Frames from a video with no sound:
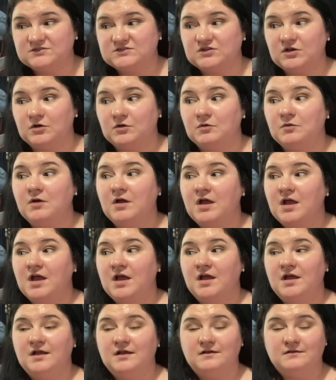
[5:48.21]
So
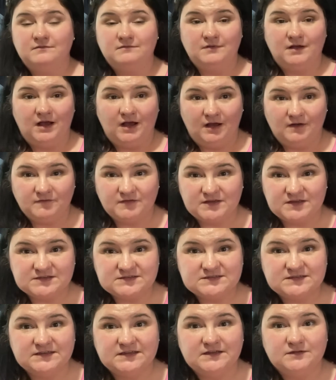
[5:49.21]

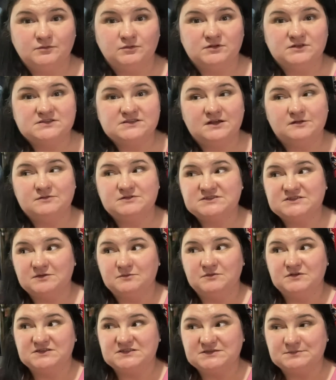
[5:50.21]
obviously once I was
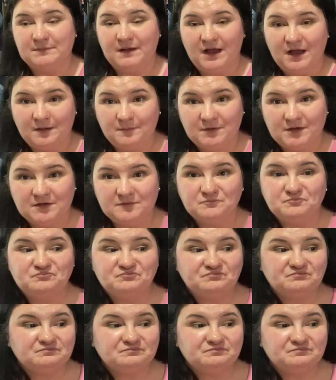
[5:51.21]
someone's mama,